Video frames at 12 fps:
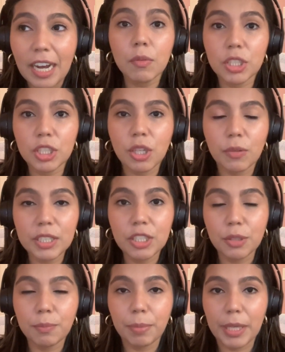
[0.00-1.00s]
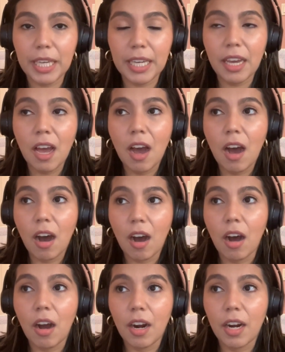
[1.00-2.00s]
which is going to be
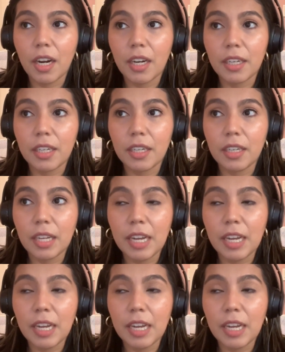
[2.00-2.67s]
our